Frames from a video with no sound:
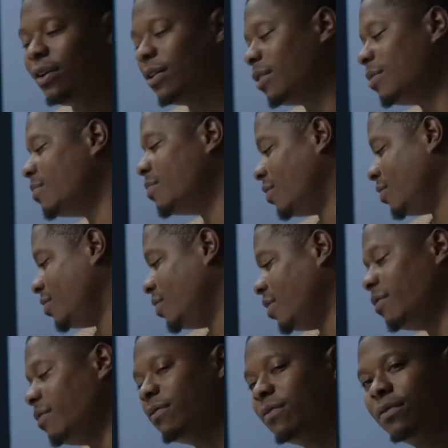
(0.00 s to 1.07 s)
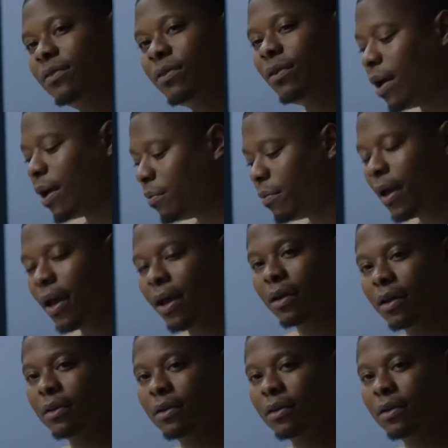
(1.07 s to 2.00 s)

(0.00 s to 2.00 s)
Come on, chef. You got it back.